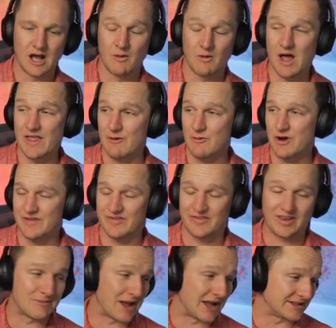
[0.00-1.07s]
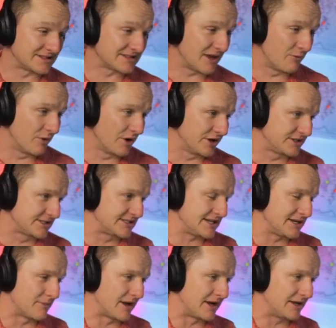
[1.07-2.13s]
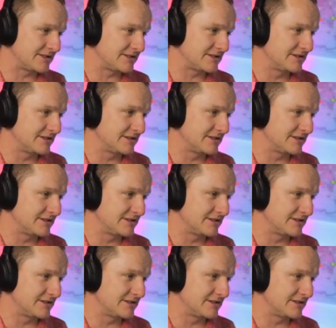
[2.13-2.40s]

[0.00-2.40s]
Well, they weren't teammates. They weren't teammates.